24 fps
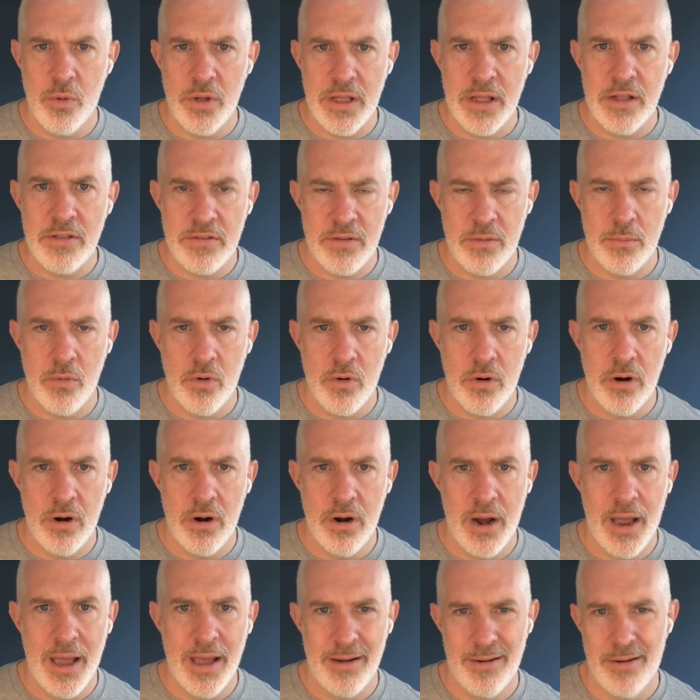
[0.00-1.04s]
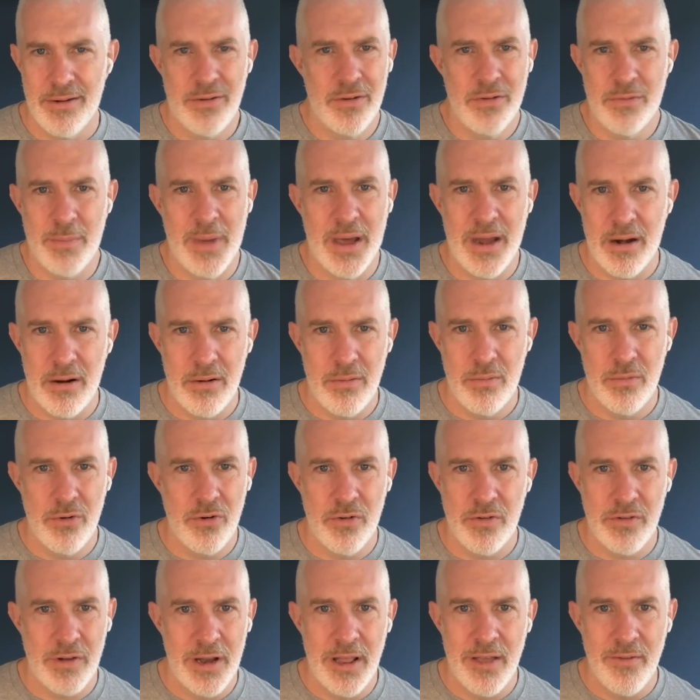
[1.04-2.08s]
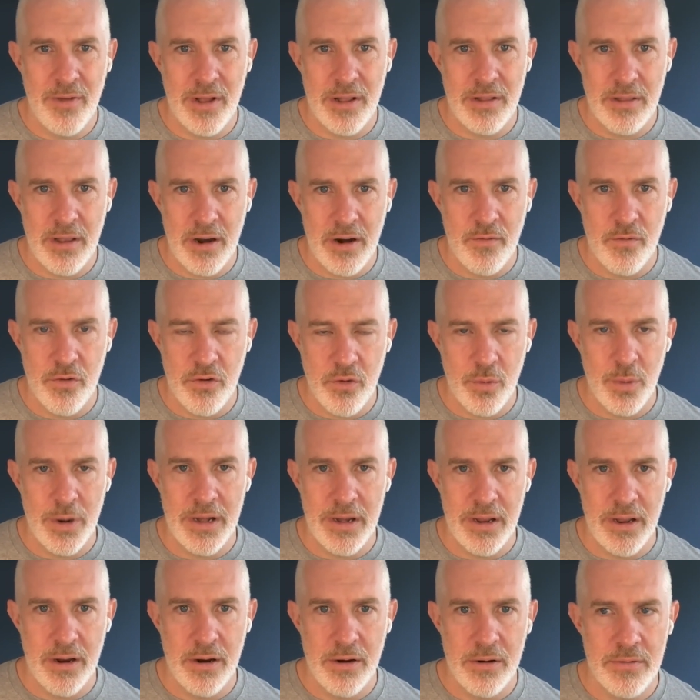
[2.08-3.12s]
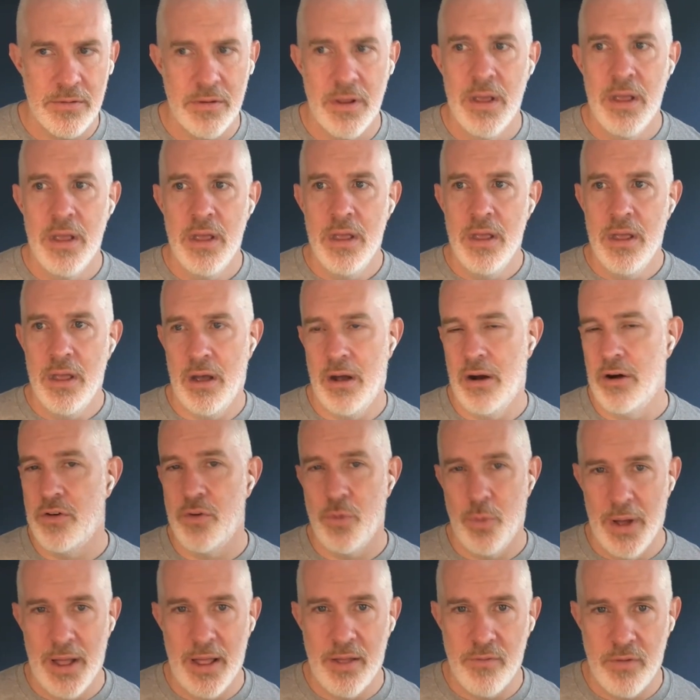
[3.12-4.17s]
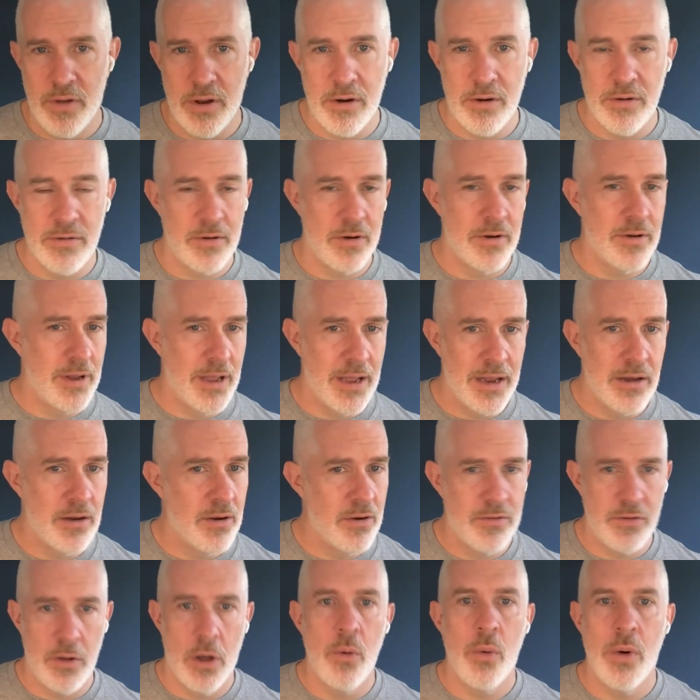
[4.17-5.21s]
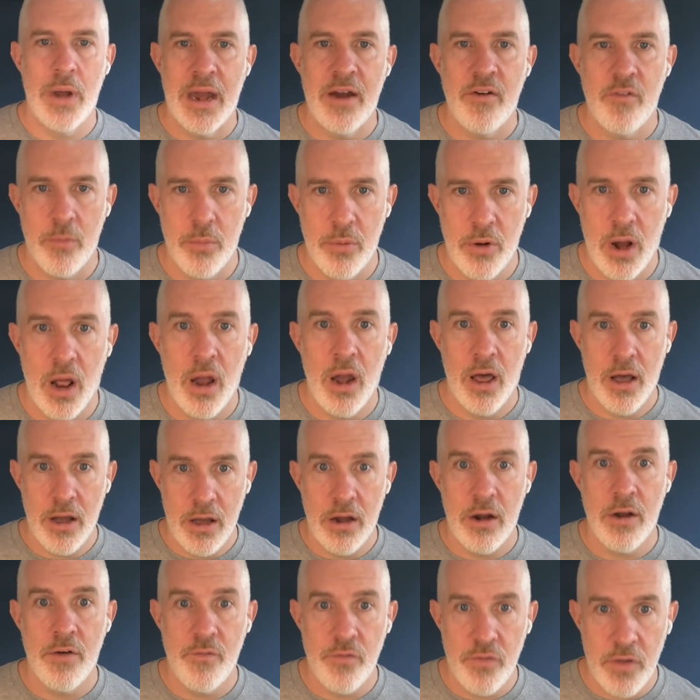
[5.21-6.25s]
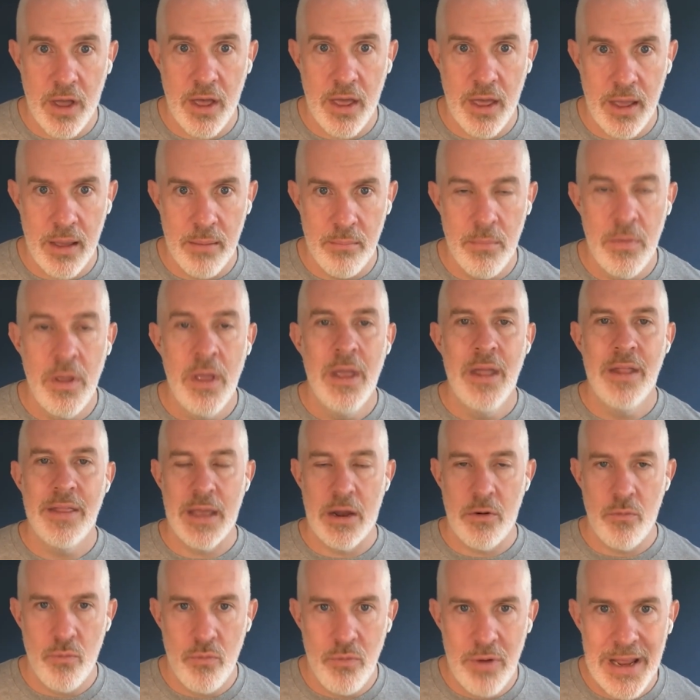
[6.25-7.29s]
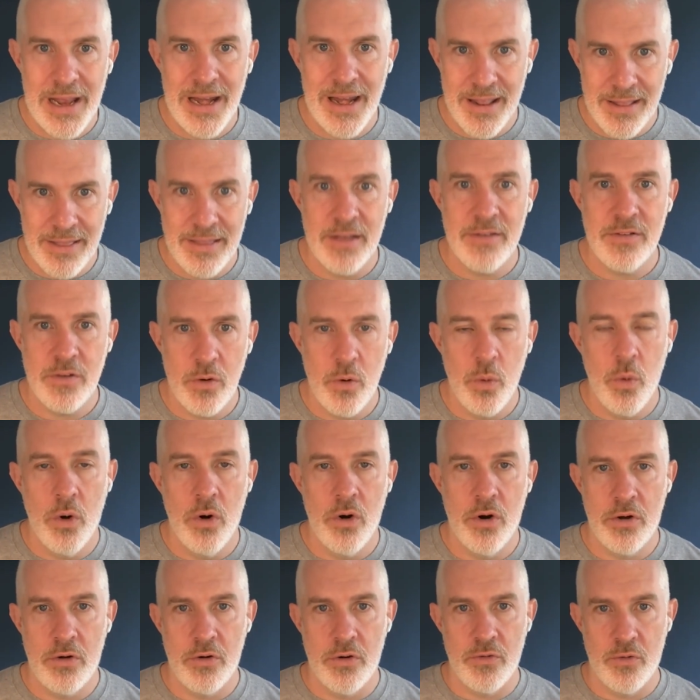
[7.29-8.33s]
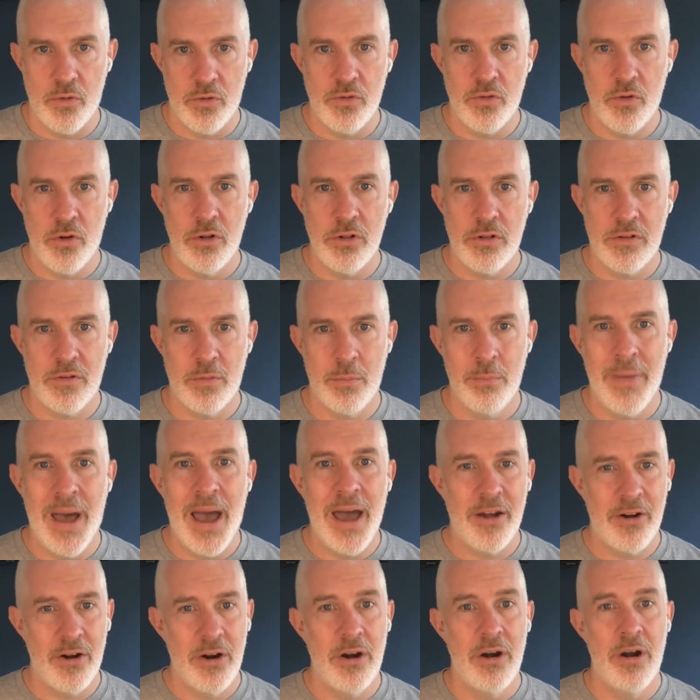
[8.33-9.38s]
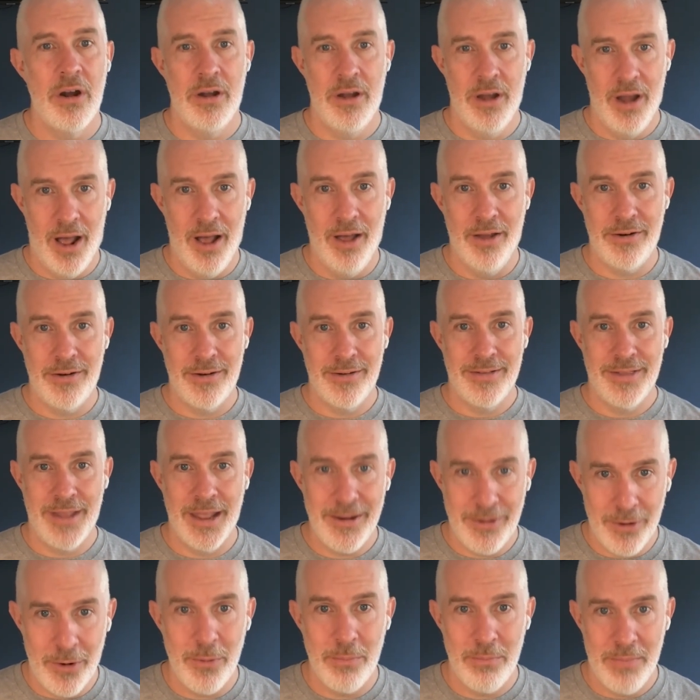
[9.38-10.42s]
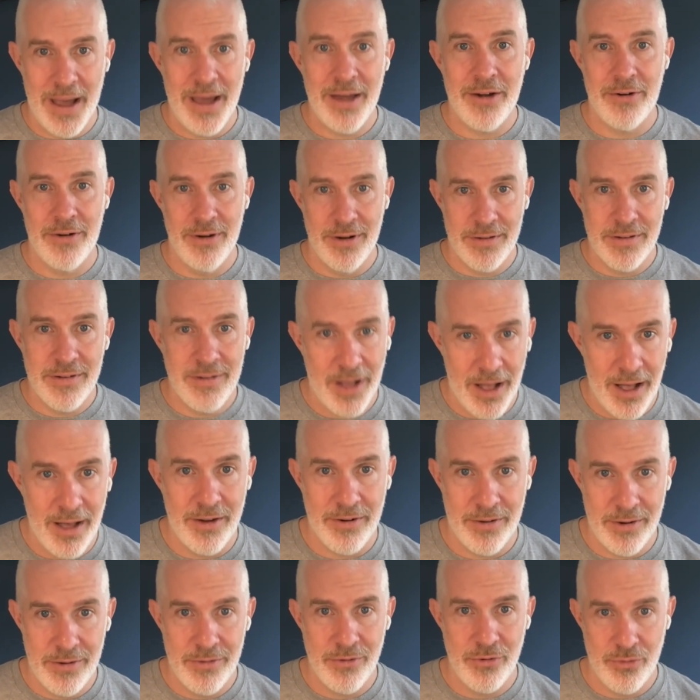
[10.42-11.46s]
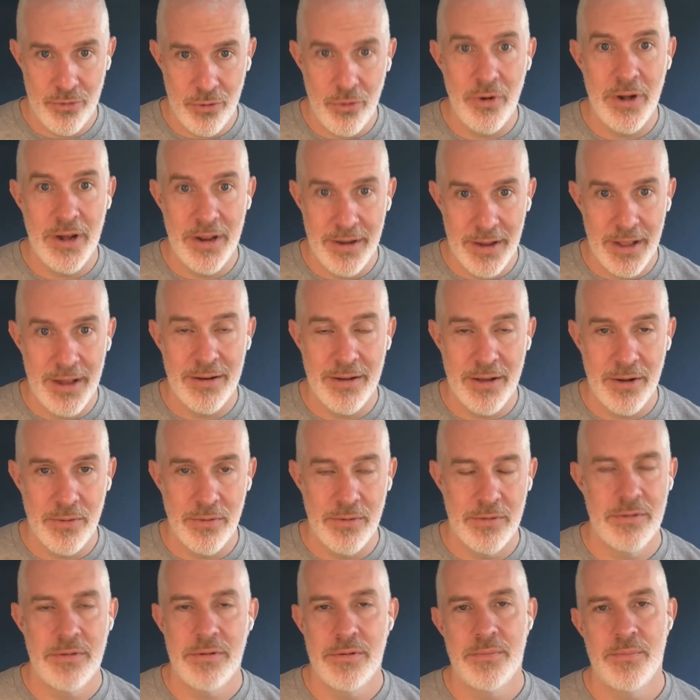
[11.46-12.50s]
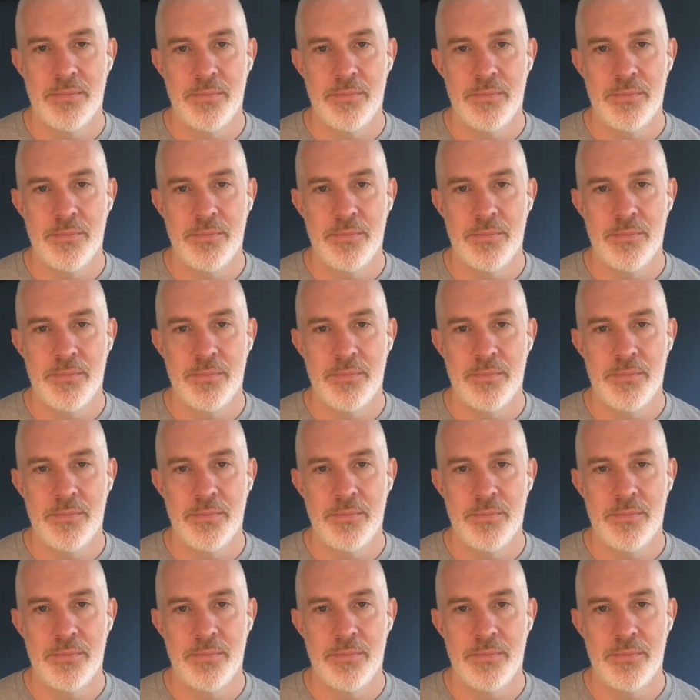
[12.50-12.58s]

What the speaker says: we'll get some more, and it doesn't matter, we're just leaving it there for 20 years or 12 years or 10 years or whatever, but a long enough time that really this quarter's results matter not. They don't matter a tot. Truly they don't.